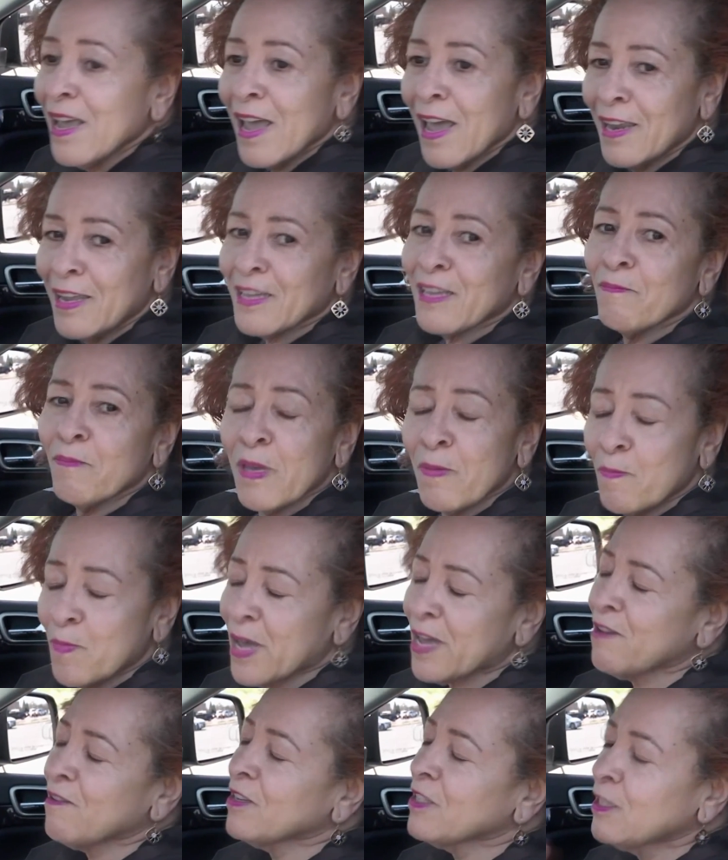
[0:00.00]
and it can be
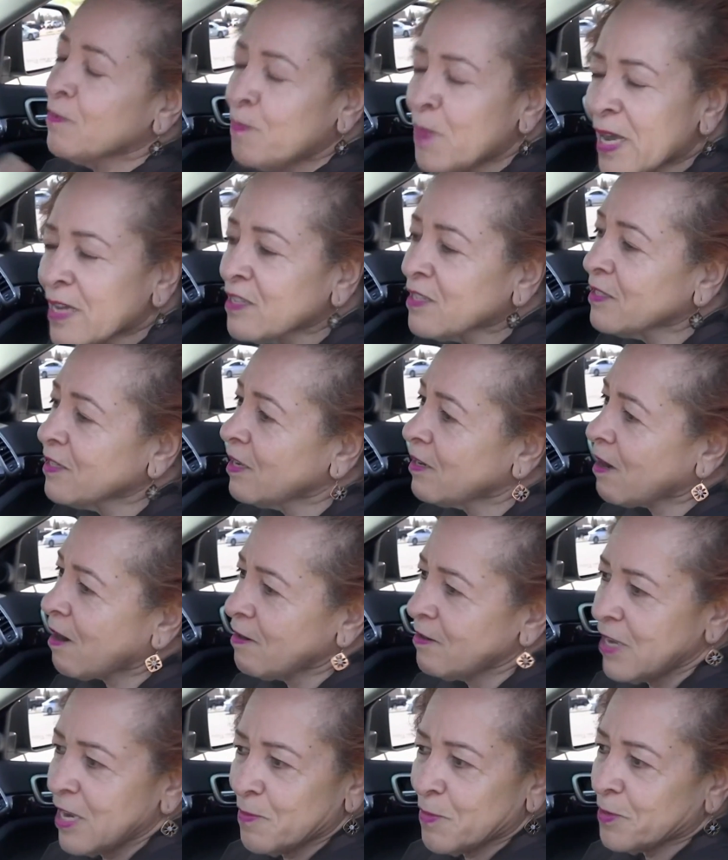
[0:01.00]
better, especially in
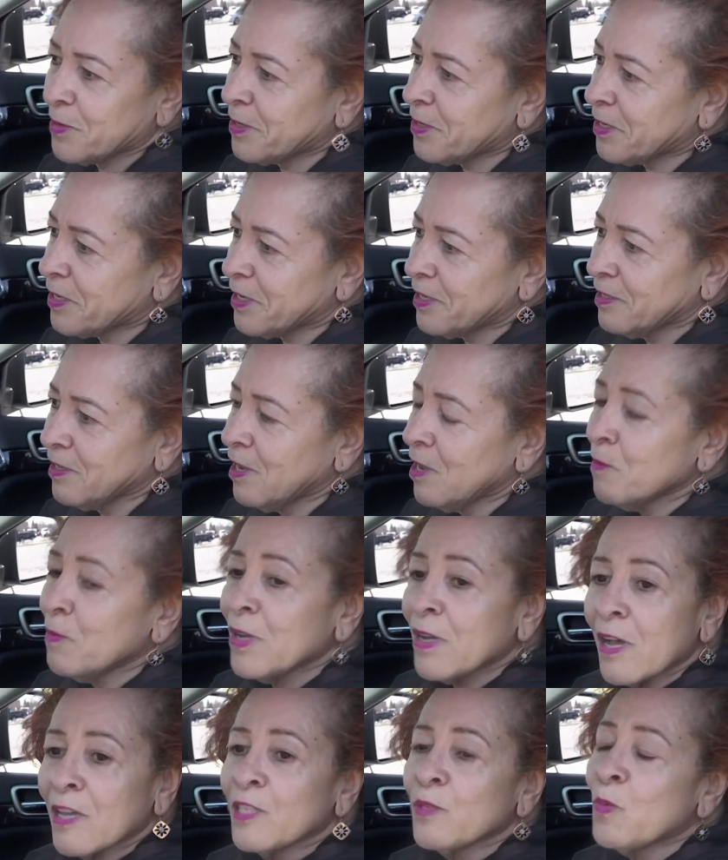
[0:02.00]
our neighborhood,
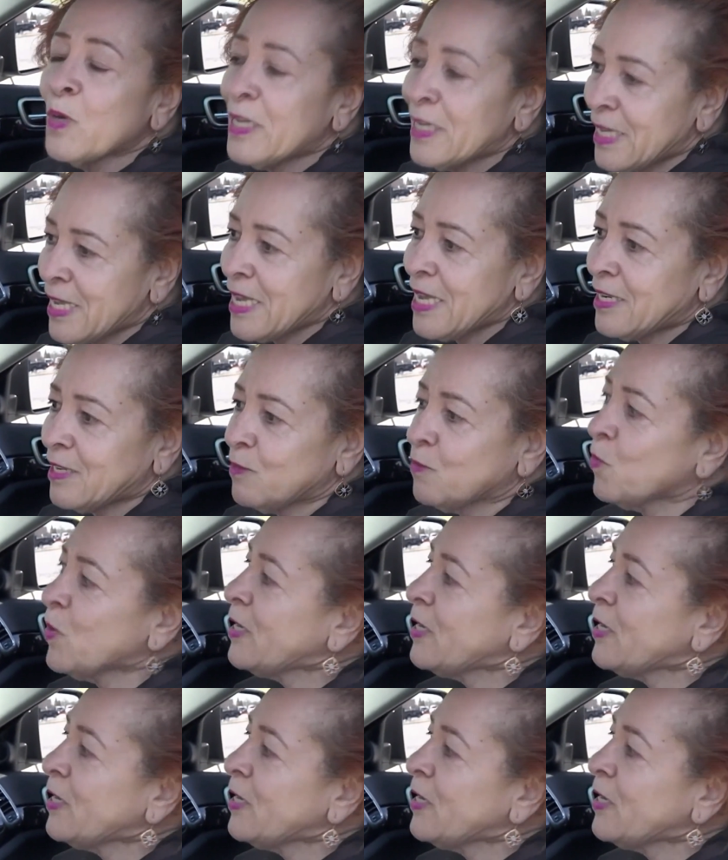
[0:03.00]
because we need it.